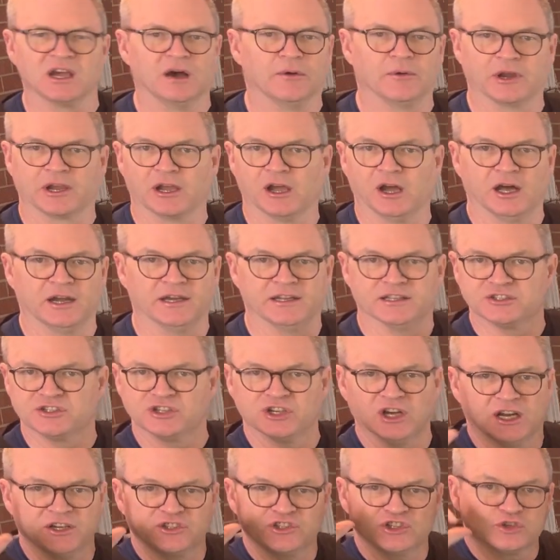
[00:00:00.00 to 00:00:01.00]
going on. It's
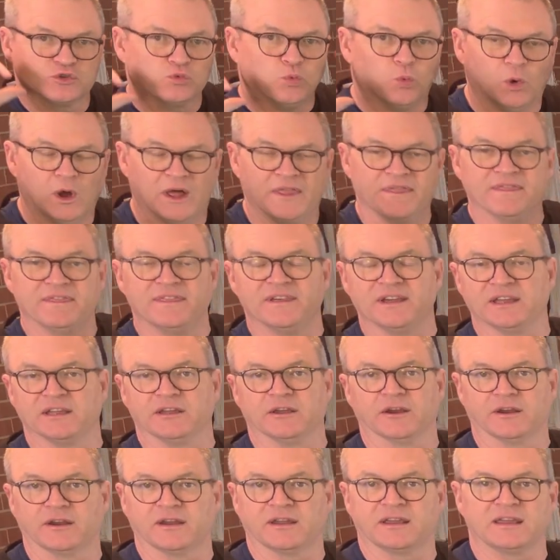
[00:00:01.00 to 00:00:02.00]
not just one thing
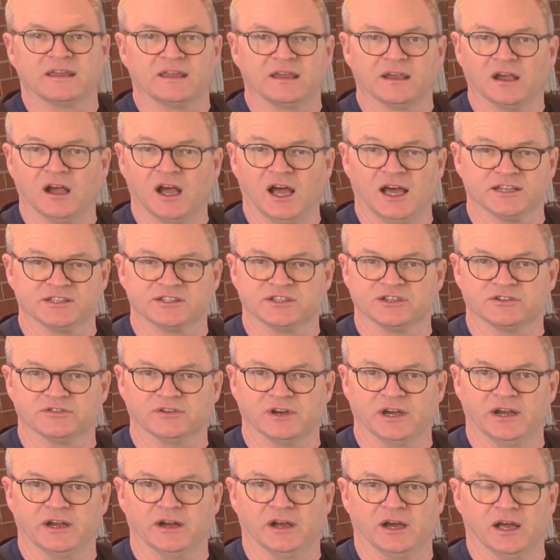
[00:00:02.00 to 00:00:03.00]
you can
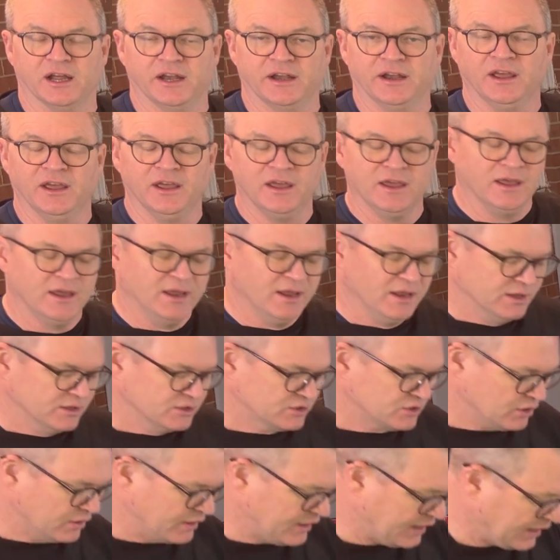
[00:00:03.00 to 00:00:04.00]
concentrate on so